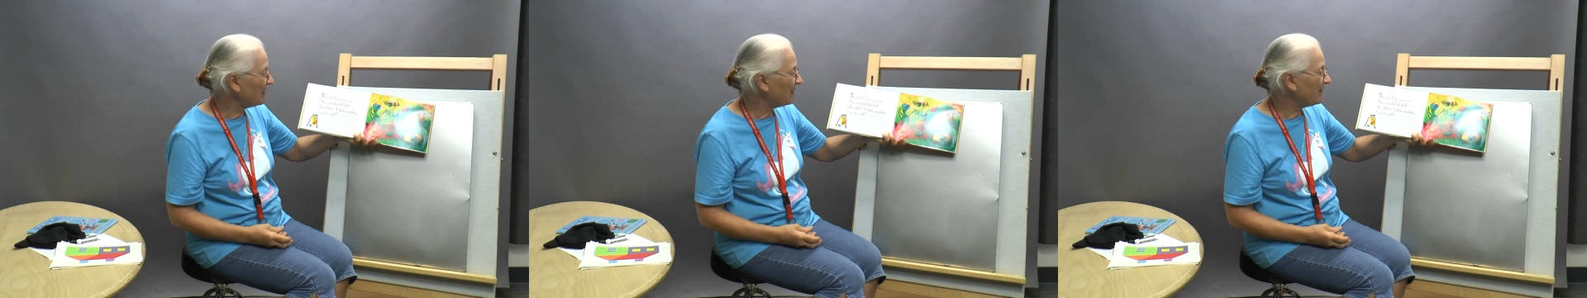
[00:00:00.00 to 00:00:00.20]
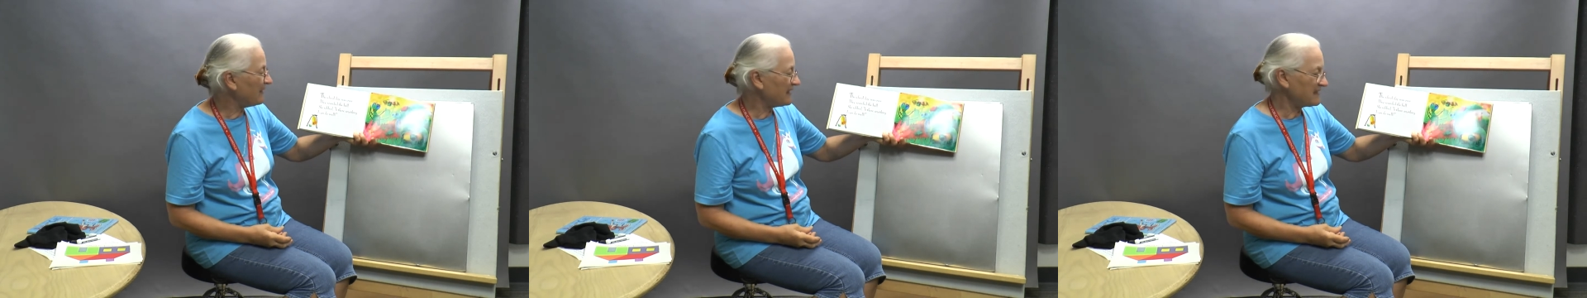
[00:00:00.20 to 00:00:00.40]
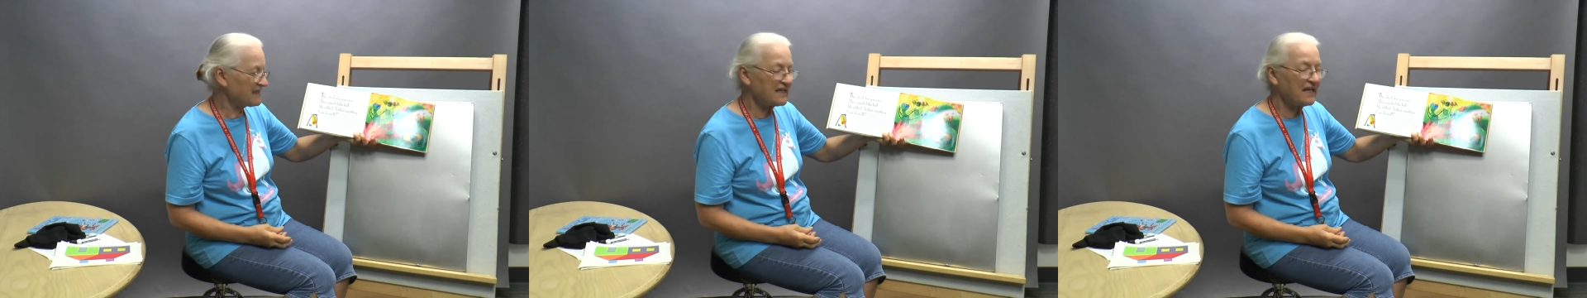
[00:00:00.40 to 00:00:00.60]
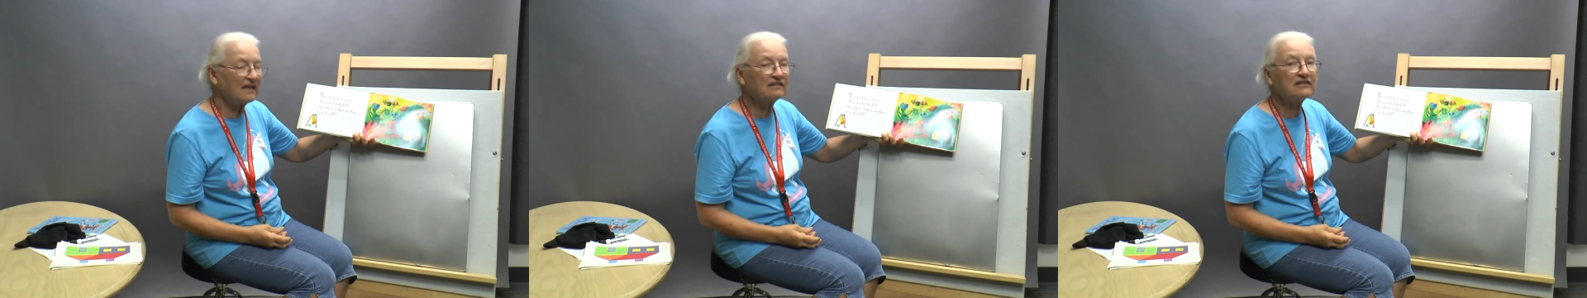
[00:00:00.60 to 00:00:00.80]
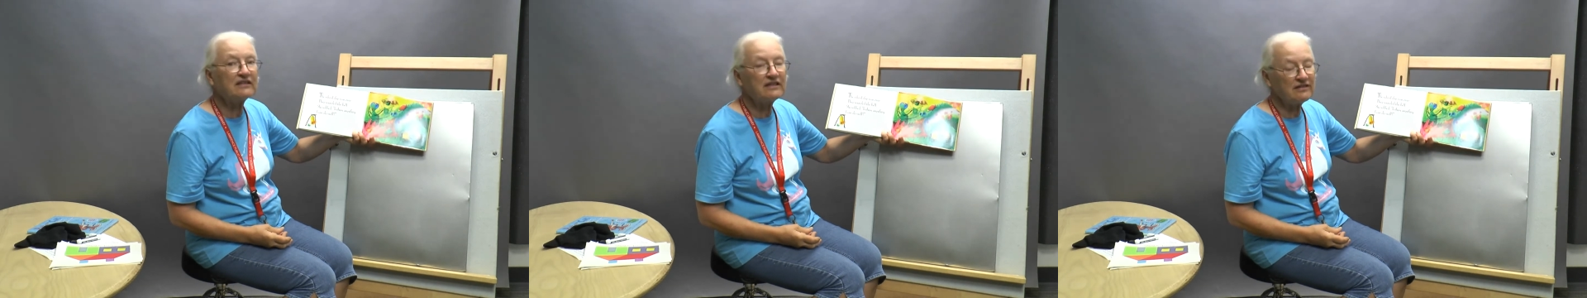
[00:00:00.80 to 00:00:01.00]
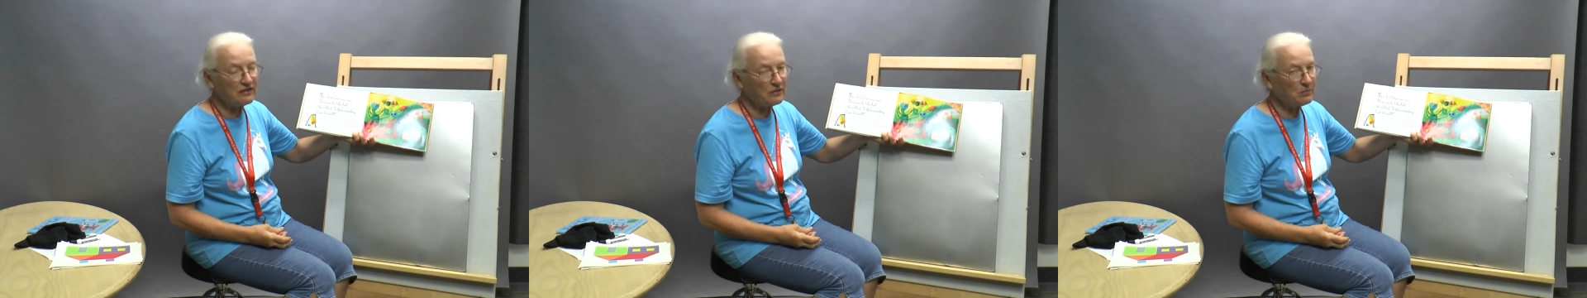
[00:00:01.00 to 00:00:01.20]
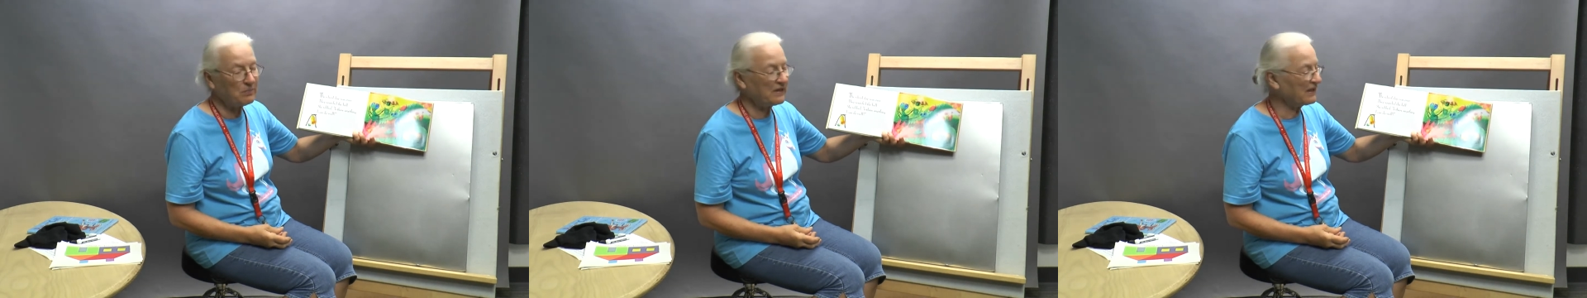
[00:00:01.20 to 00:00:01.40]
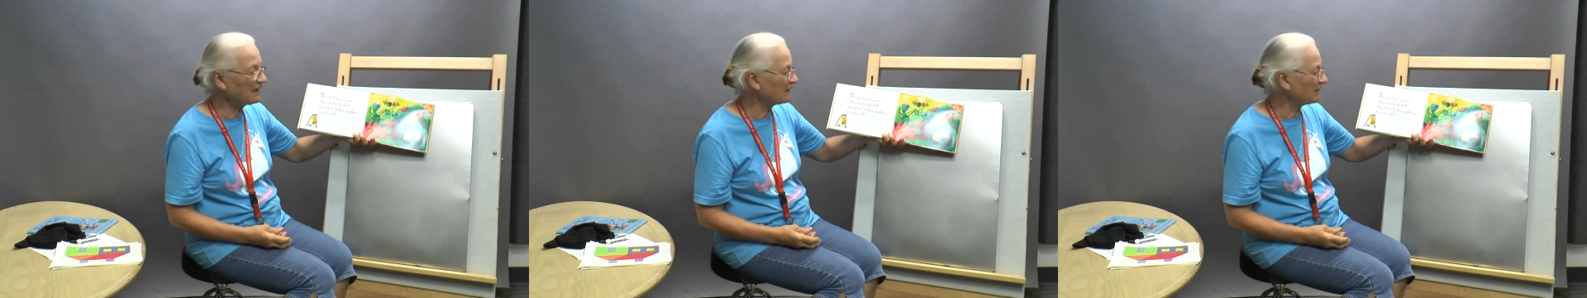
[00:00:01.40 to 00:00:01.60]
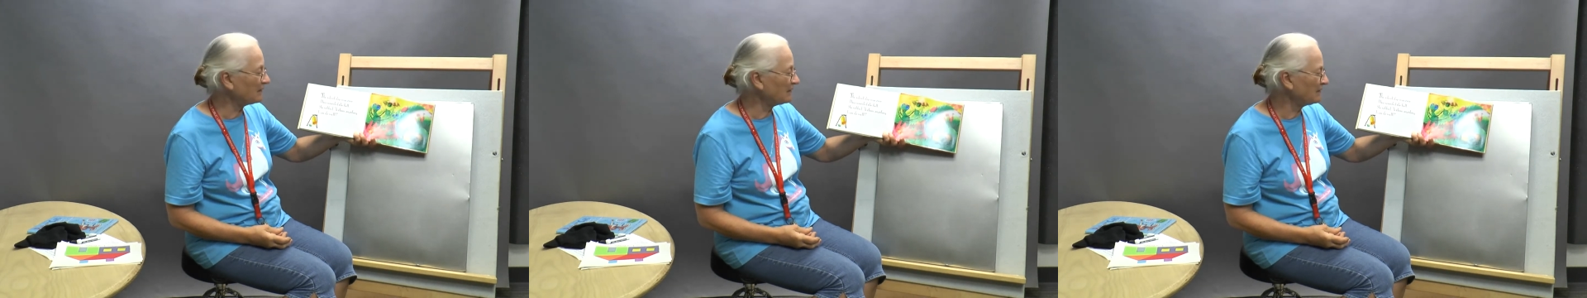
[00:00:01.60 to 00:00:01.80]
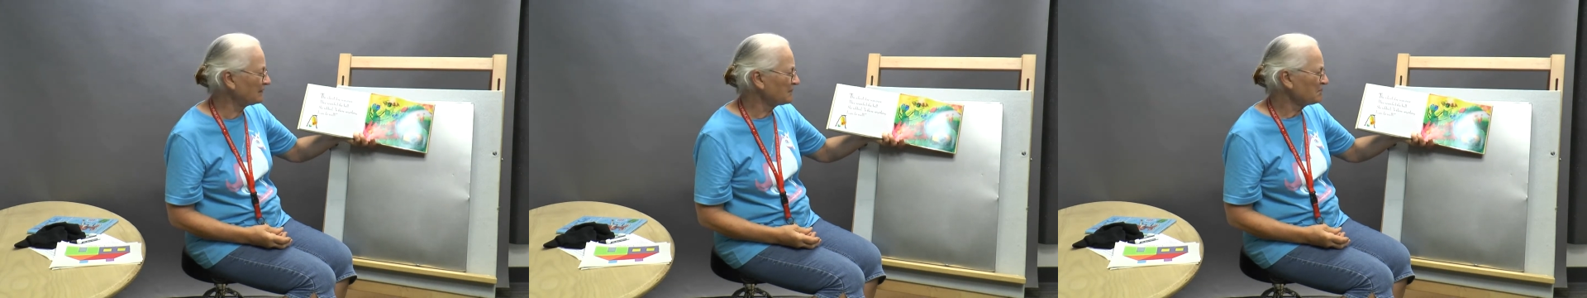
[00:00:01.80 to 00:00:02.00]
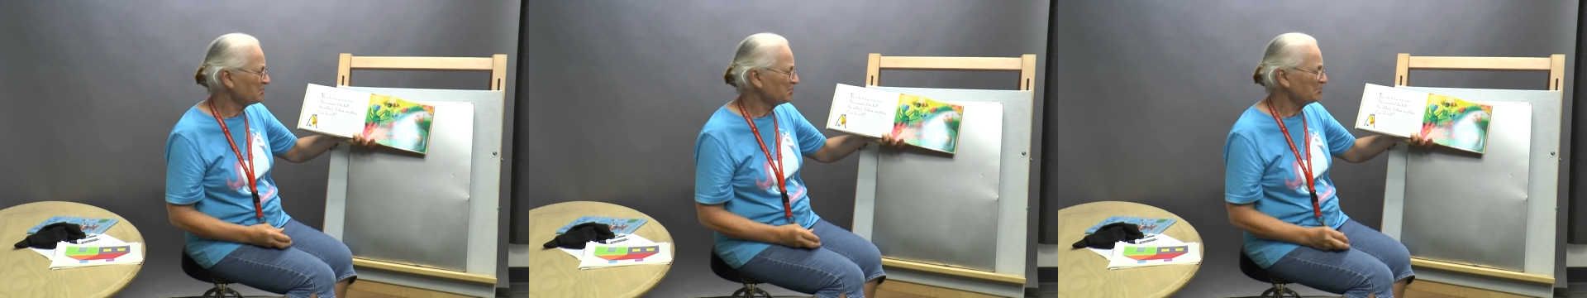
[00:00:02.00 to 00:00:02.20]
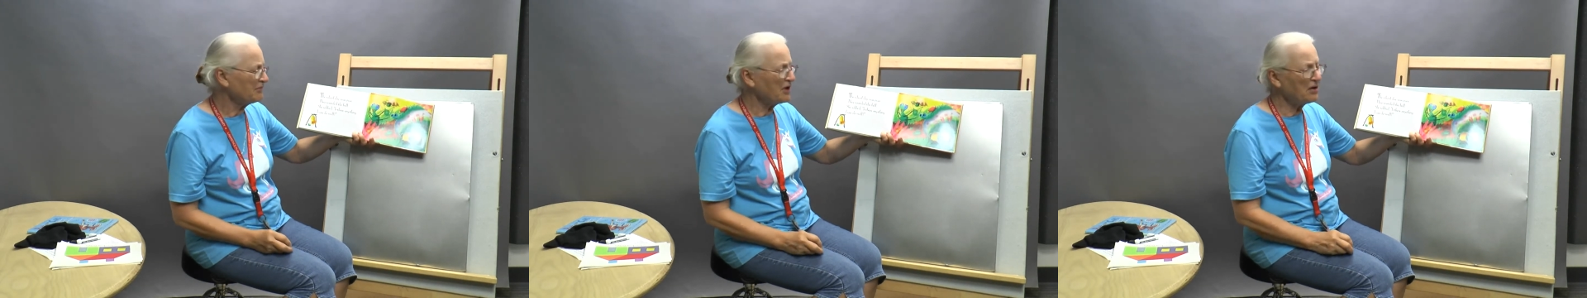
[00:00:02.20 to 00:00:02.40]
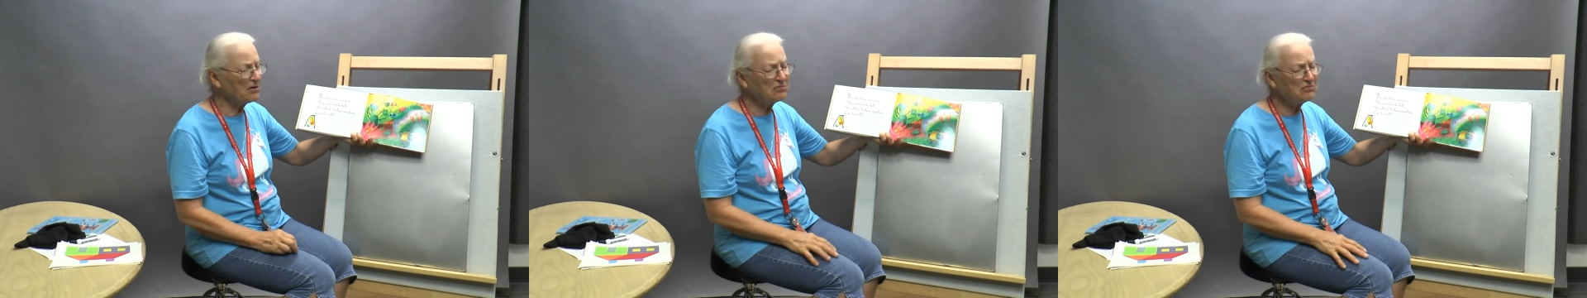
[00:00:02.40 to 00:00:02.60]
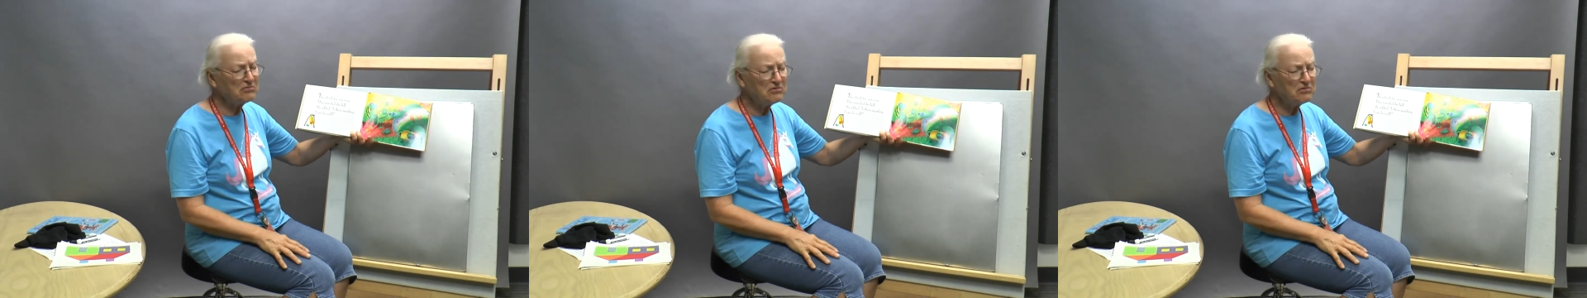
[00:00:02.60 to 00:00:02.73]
They sounded the bell. "Oh